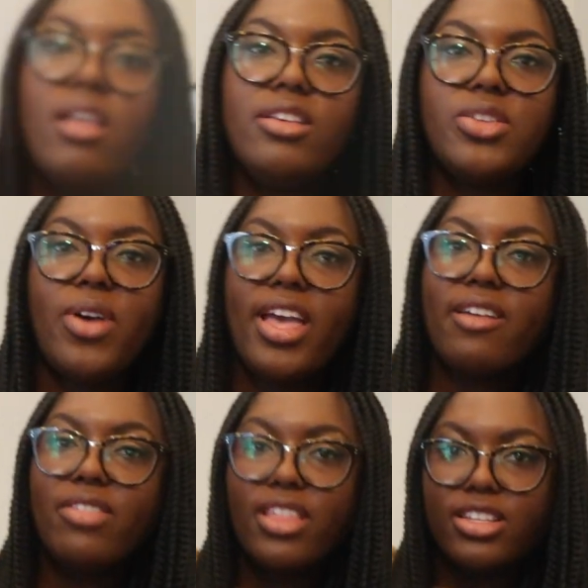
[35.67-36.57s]
So I
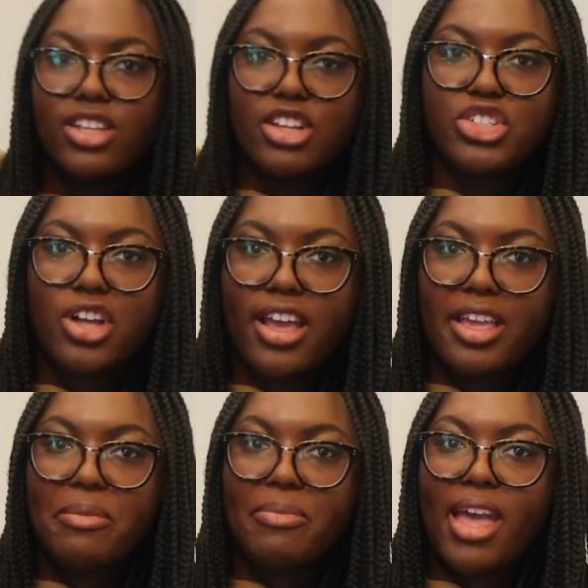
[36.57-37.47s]
have this
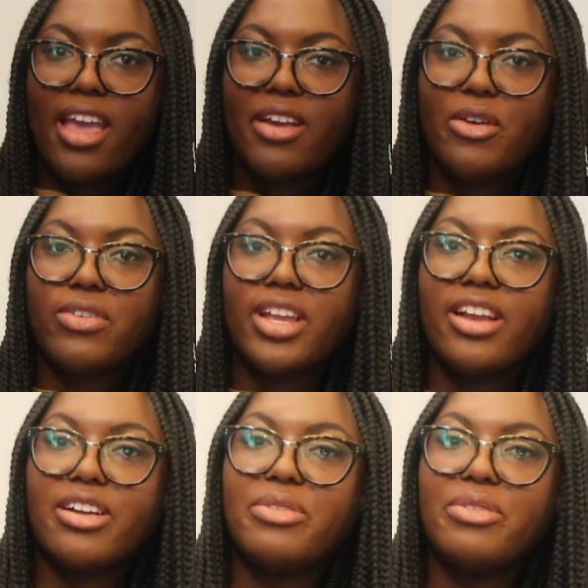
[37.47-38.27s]
giant bag over here